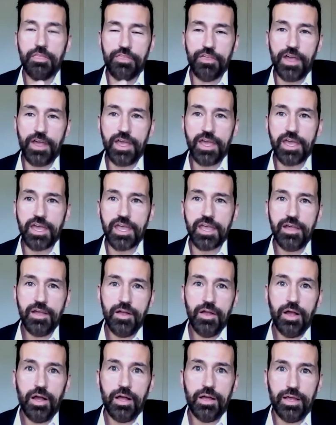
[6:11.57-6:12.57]

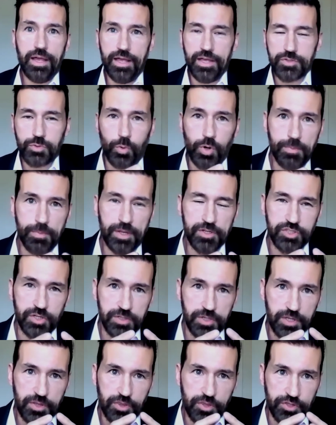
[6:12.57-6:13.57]
they, as Roy
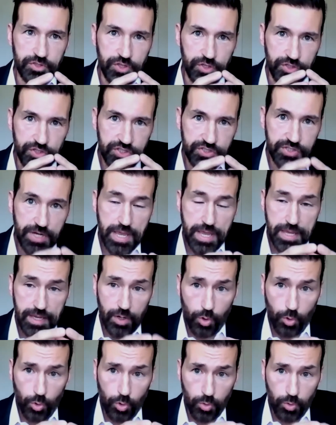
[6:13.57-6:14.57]
mentioned, the
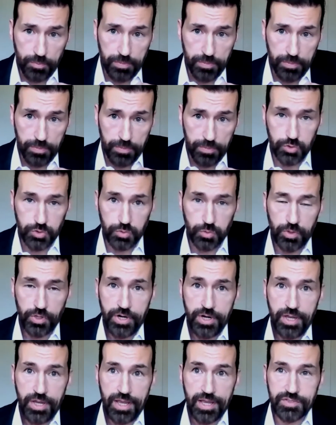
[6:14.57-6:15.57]
staying home issue
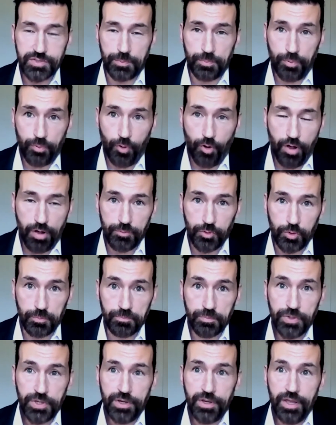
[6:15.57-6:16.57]
is a
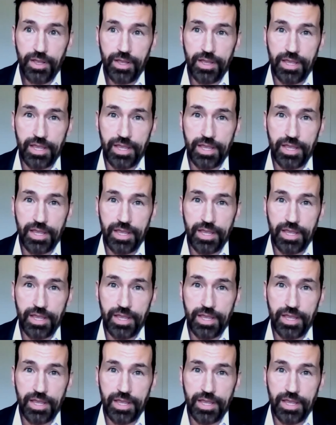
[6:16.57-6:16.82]
problem,